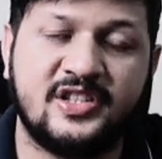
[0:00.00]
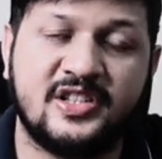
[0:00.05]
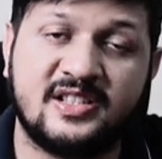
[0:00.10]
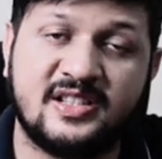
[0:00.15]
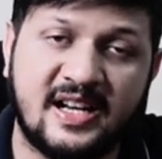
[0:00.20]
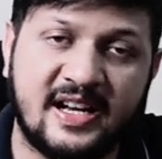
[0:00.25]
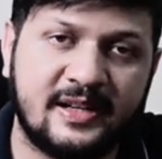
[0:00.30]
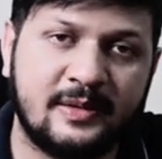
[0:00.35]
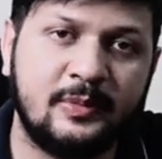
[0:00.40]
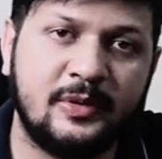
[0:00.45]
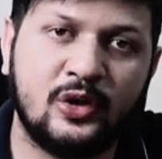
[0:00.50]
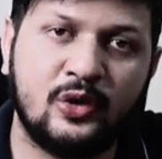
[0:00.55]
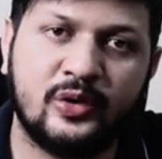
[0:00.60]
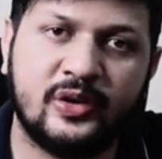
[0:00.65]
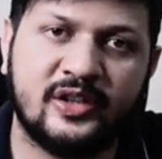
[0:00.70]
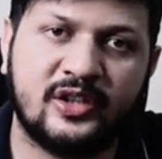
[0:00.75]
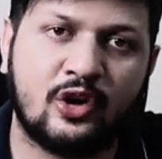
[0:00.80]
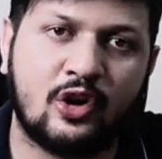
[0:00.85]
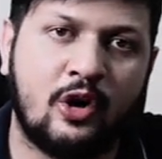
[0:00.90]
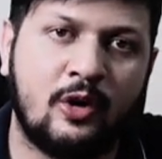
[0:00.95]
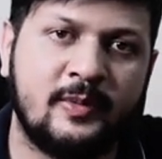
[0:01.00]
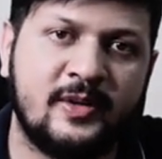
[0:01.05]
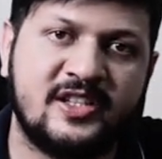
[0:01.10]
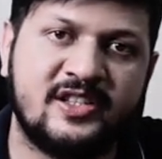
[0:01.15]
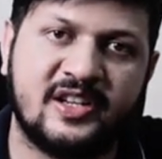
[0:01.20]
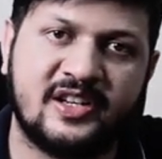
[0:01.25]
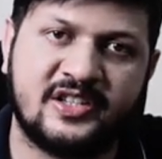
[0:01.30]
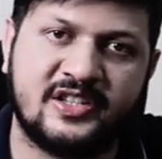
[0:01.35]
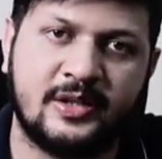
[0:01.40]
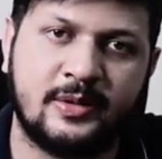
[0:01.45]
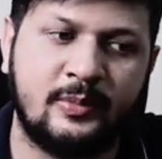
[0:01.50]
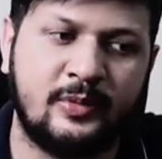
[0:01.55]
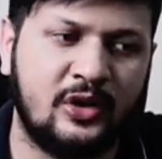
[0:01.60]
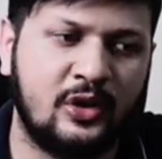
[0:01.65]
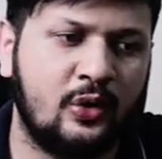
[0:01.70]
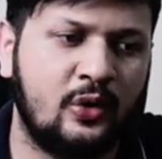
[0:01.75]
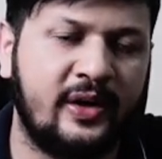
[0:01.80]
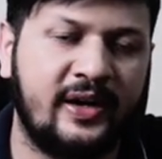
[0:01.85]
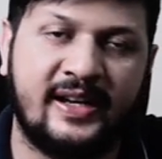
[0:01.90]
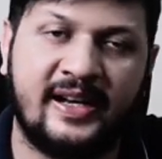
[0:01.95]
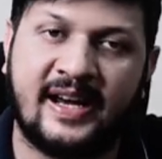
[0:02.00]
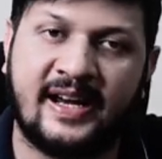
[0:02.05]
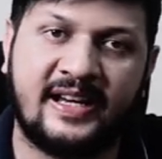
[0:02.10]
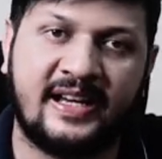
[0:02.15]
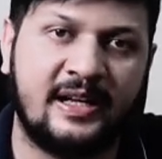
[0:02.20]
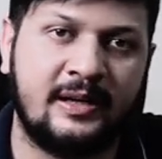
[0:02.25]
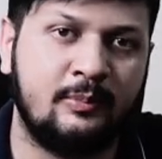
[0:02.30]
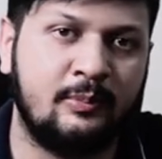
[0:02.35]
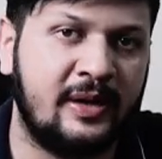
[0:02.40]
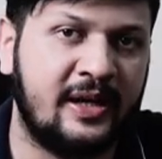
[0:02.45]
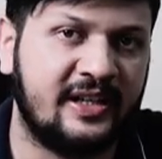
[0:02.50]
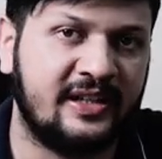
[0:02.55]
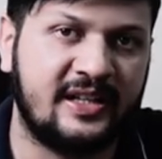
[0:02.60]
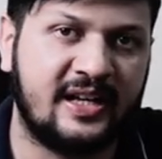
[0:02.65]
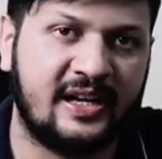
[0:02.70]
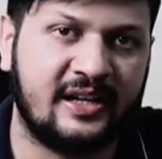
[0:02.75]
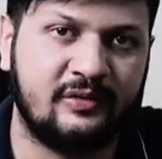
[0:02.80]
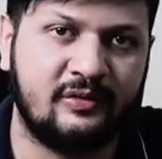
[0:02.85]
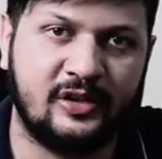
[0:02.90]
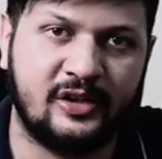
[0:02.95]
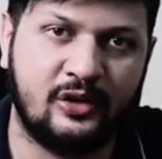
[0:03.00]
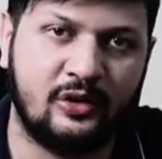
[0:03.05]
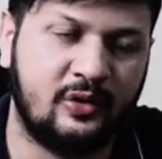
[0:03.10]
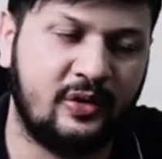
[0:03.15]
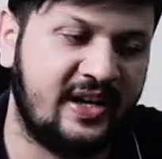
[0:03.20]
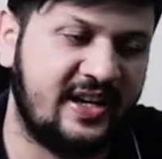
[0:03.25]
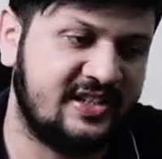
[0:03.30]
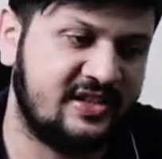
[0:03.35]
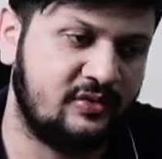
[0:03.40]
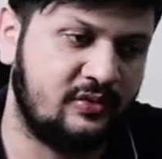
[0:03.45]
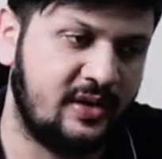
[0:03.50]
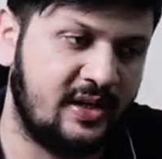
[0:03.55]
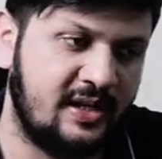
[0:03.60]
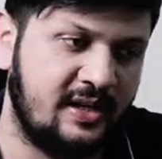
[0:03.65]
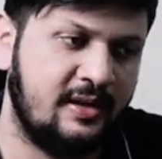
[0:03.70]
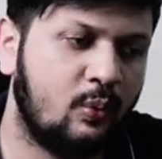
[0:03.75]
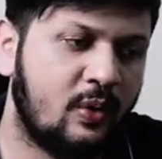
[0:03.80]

just let me know in the comment section below and I can make that video as well.